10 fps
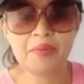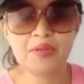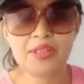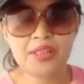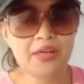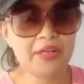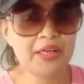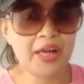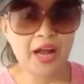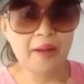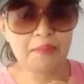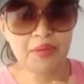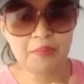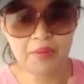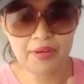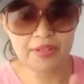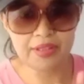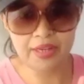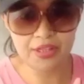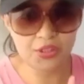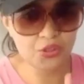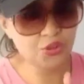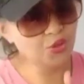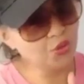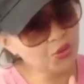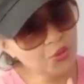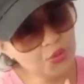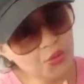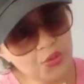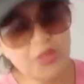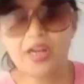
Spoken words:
Kuya Terry, happy birthday to you.